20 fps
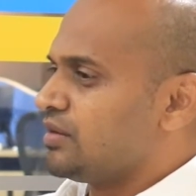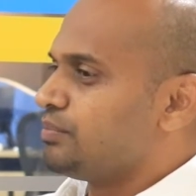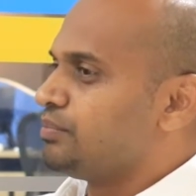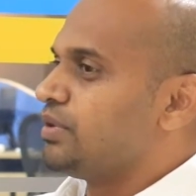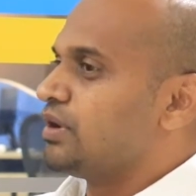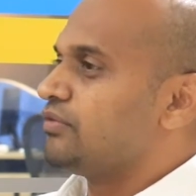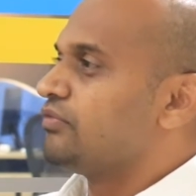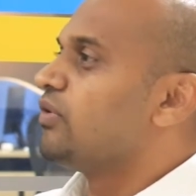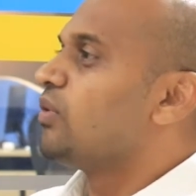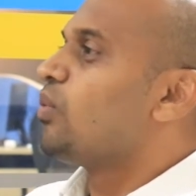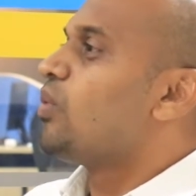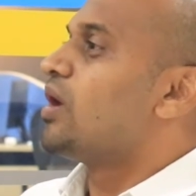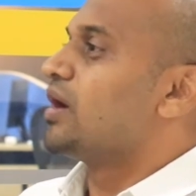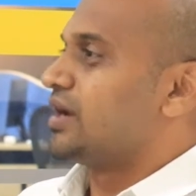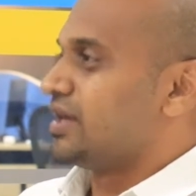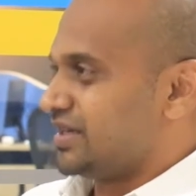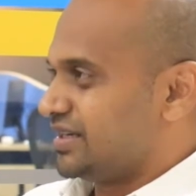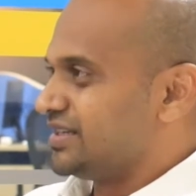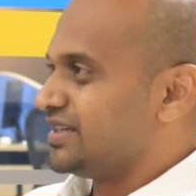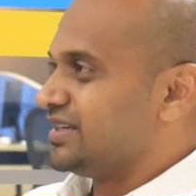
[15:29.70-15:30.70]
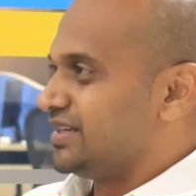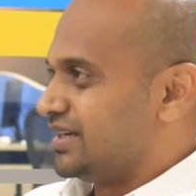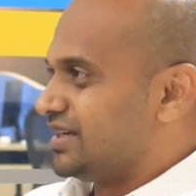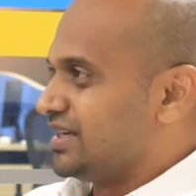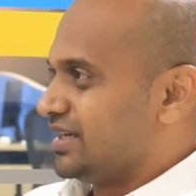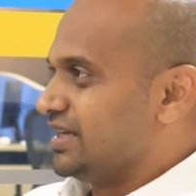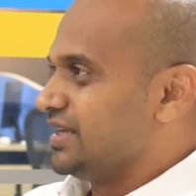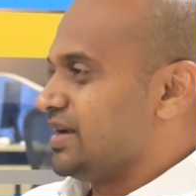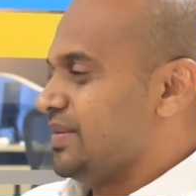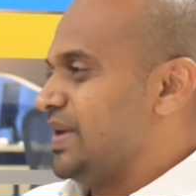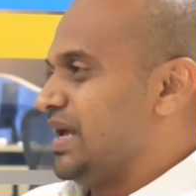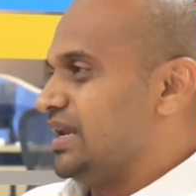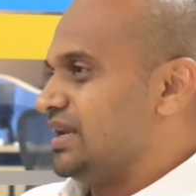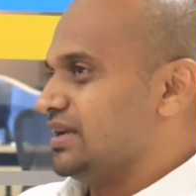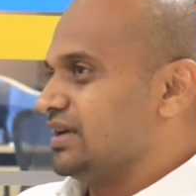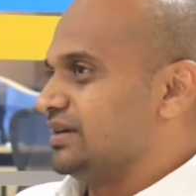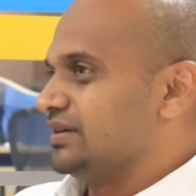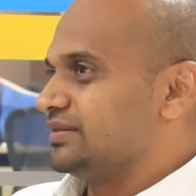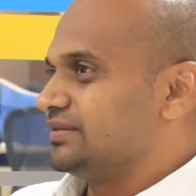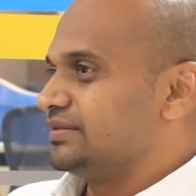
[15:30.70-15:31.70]
But for what? I mean,
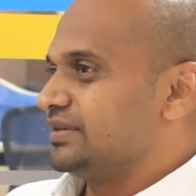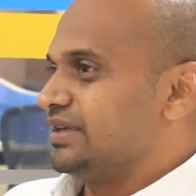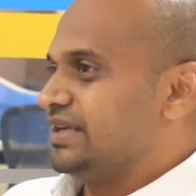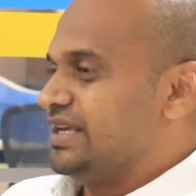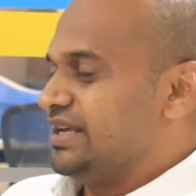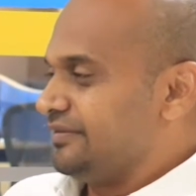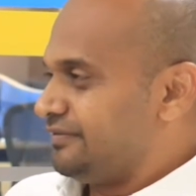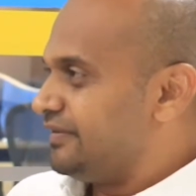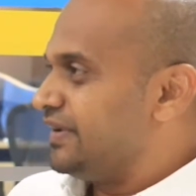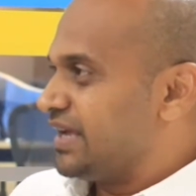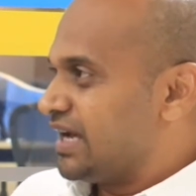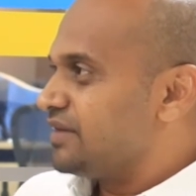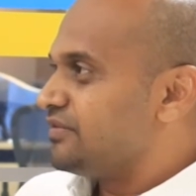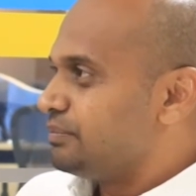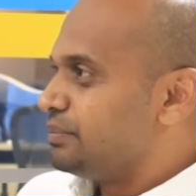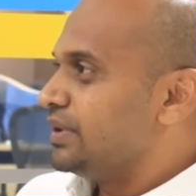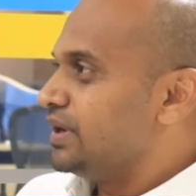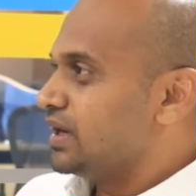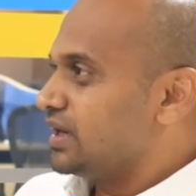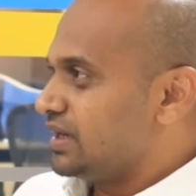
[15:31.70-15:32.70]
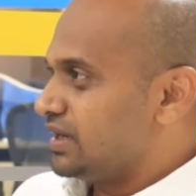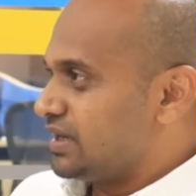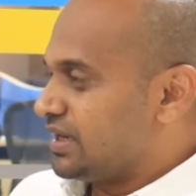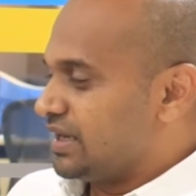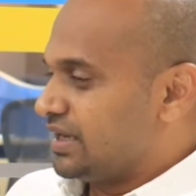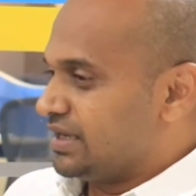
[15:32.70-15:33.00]
if we can build